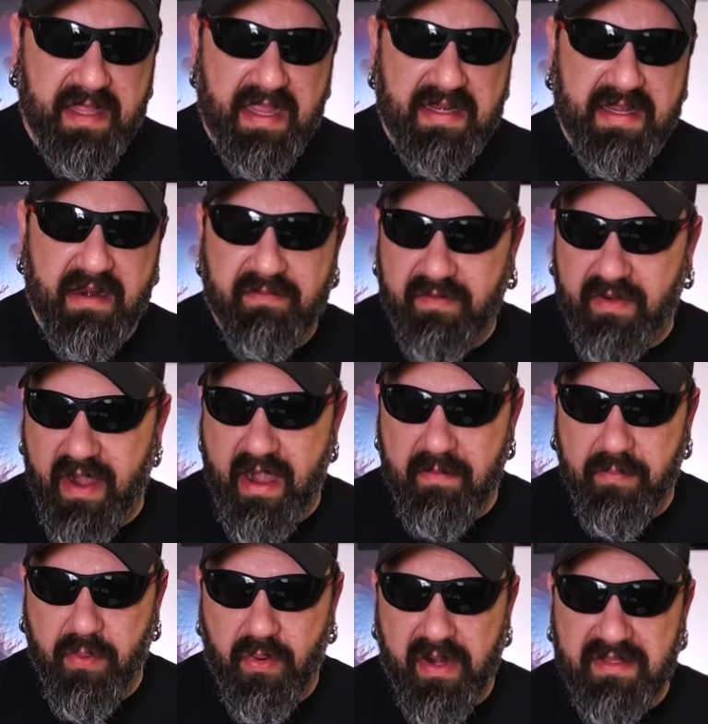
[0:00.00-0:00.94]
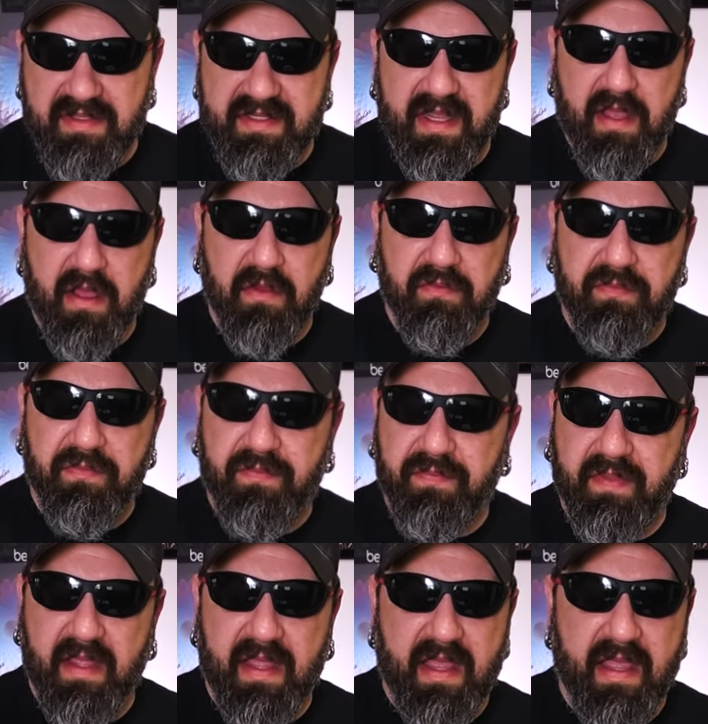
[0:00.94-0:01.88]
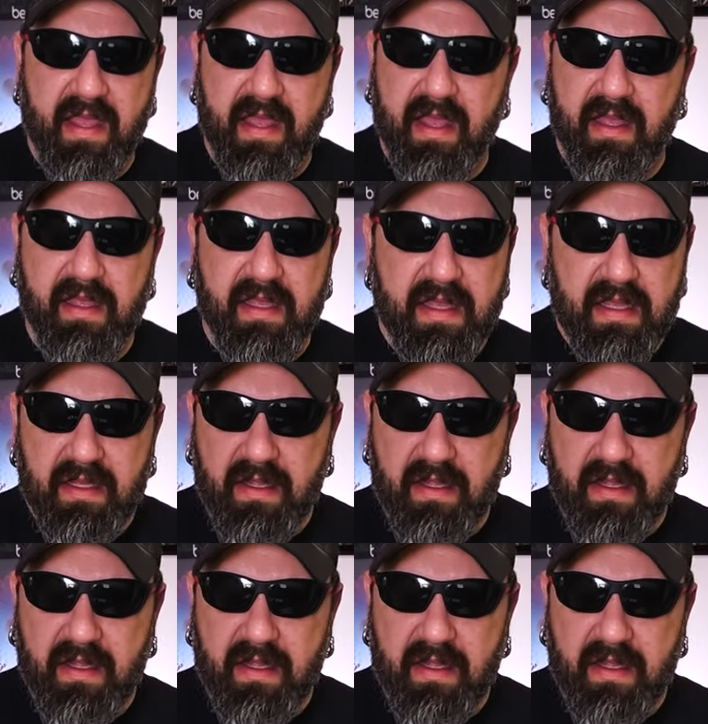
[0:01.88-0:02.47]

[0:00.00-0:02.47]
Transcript: the Denver airport itself, the uh,